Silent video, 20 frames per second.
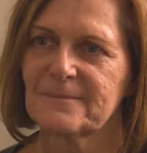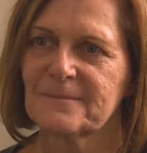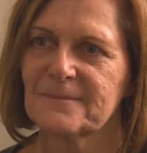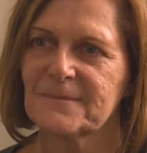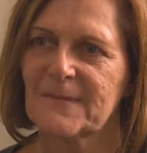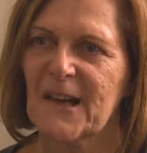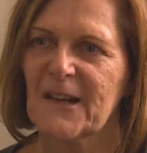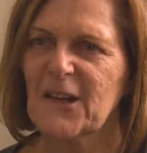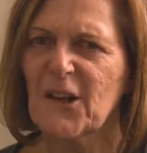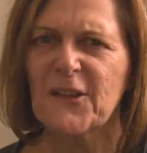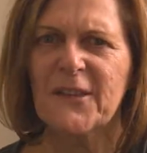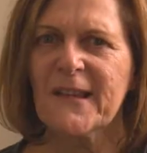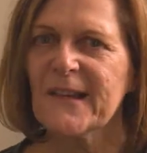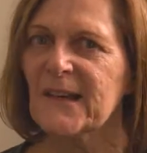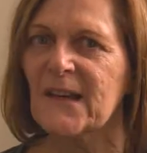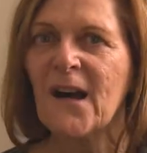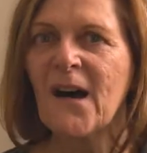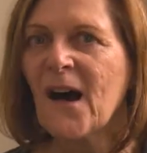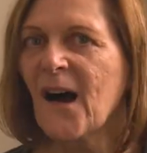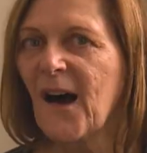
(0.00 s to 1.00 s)
I don't
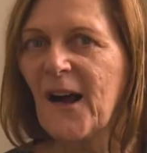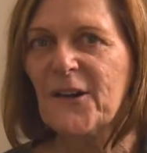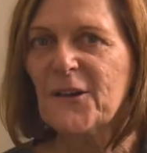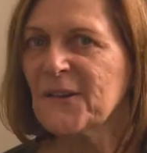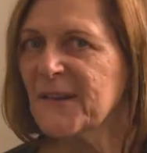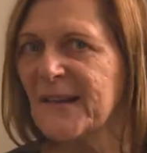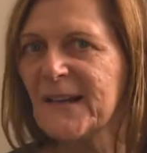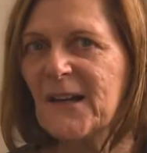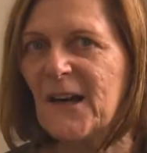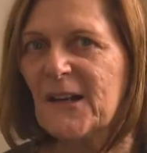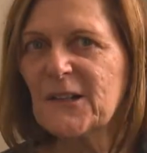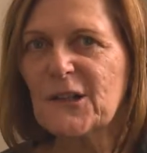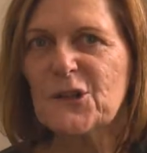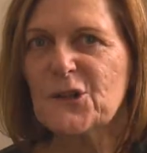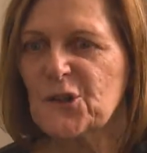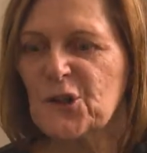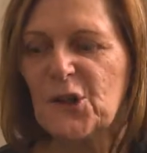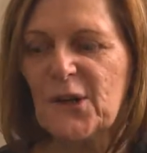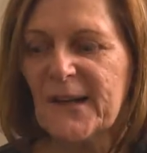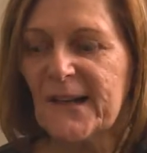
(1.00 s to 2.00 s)
think I'd
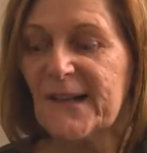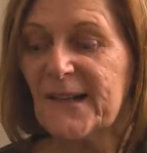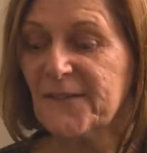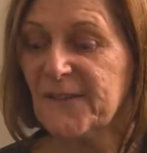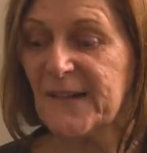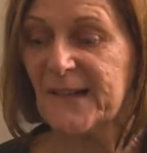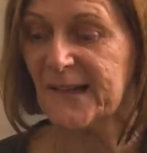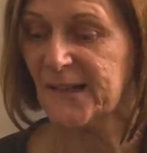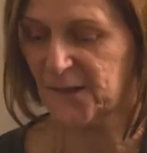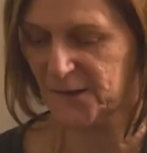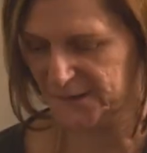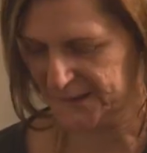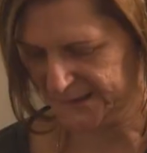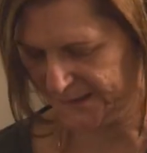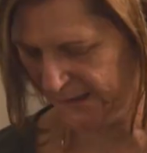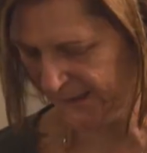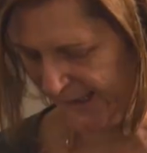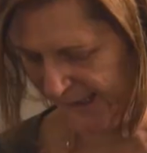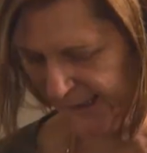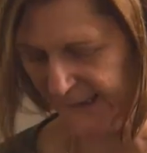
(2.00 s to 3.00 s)
enjoy living here
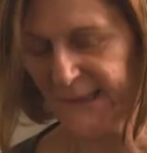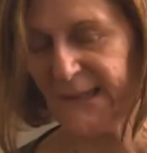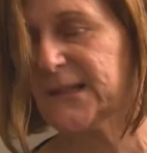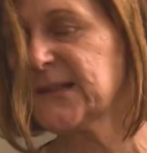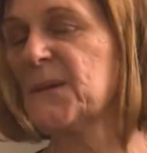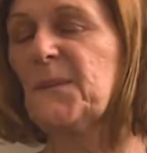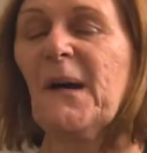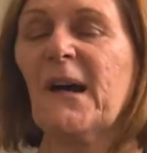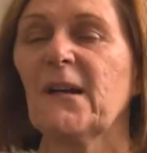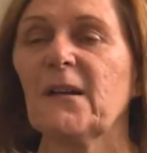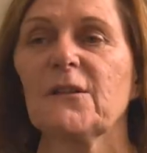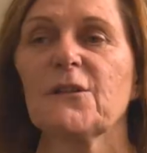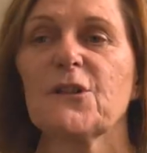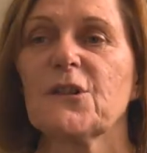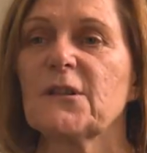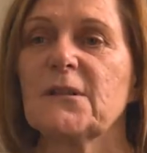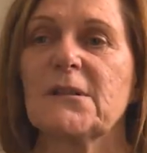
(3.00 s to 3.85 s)
nearly as much.